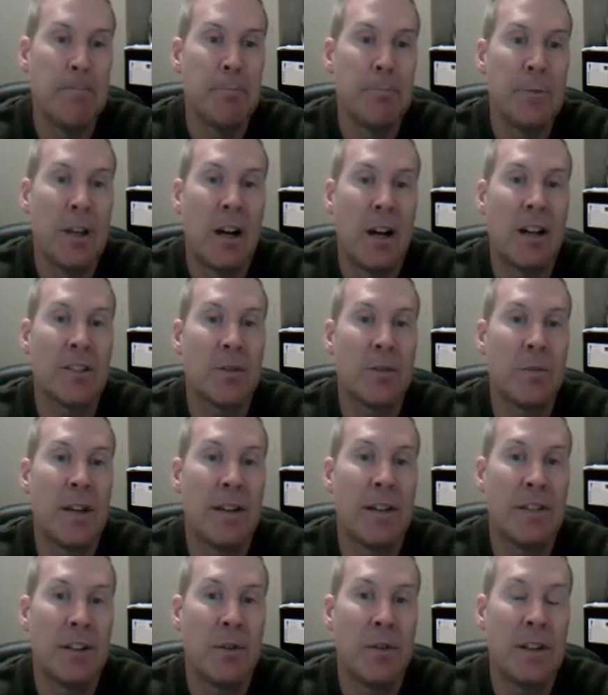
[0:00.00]
Also, we have the
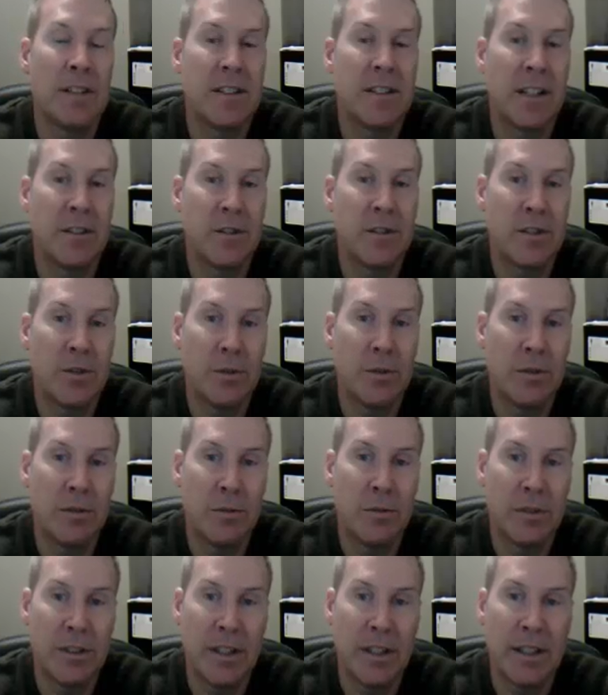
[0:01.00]
Great Sellers tool, which
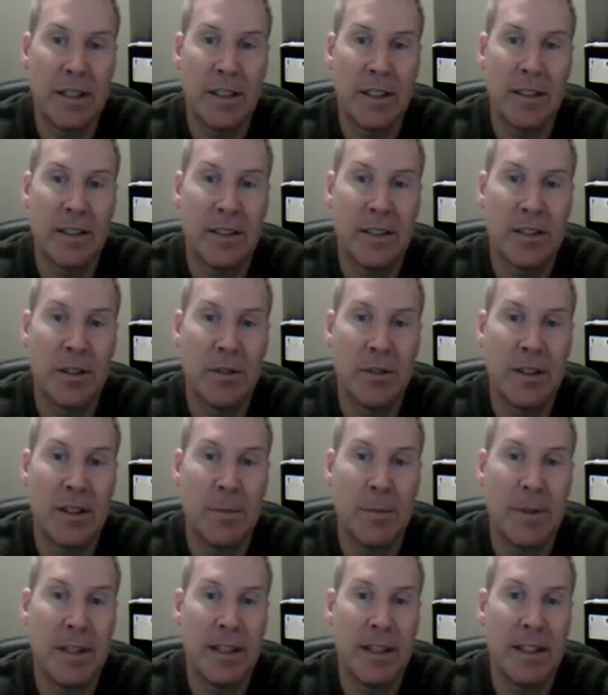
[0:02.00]
I showed at the
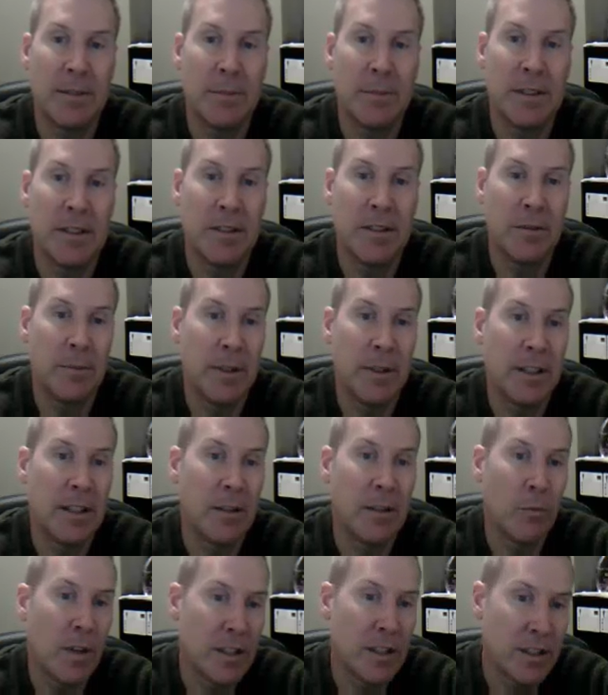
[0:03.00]
beginning, but you can
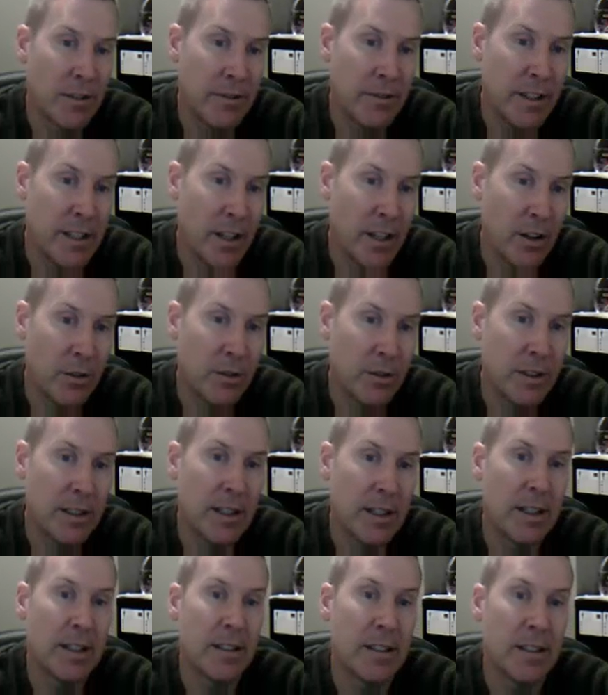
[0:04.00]
watch a video
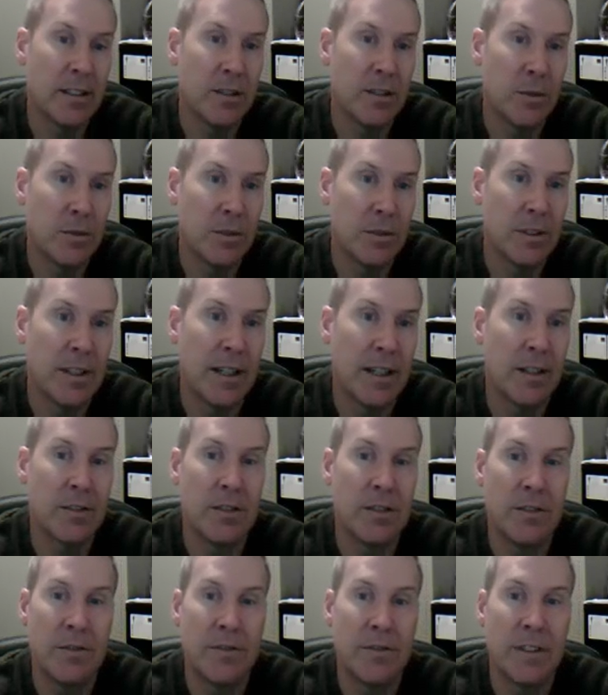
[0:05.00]
on the tool and how to
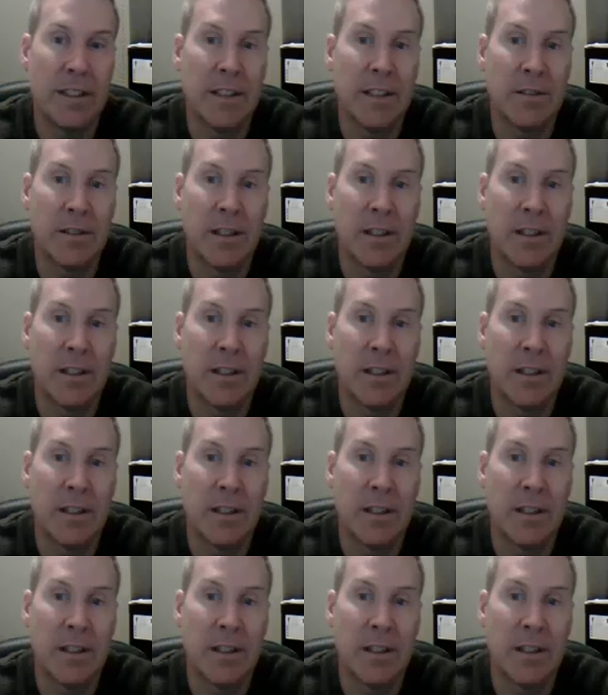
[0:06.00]
fill out